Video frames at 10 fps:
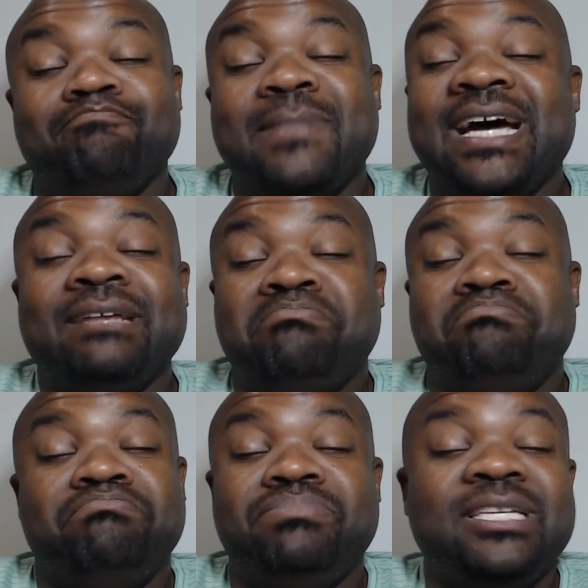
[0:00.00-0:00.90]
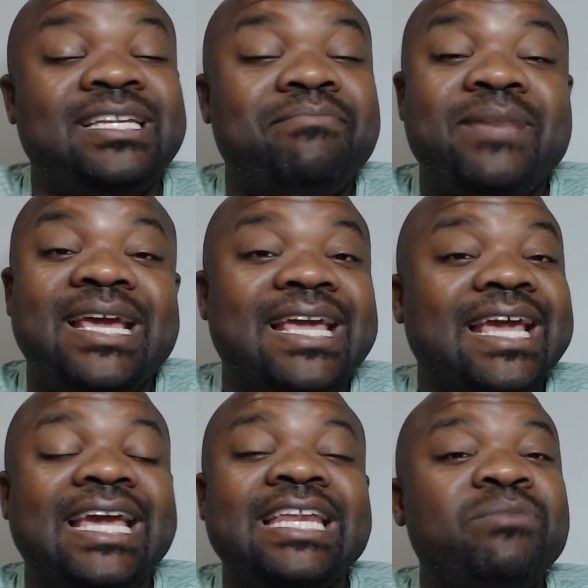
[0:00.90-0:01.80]
I didn't make
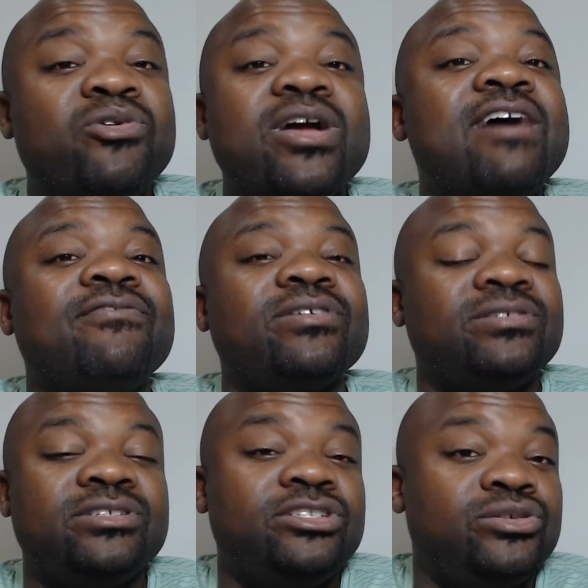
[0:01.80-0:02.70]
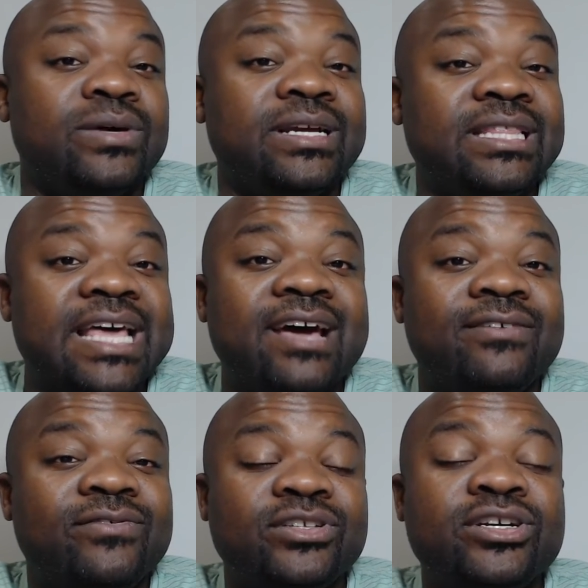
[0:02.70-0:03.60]
any more efforts to join that
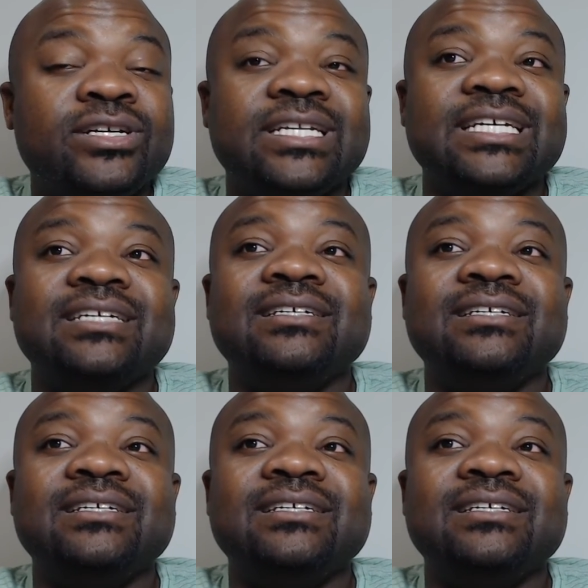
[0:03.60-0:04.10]
fraternity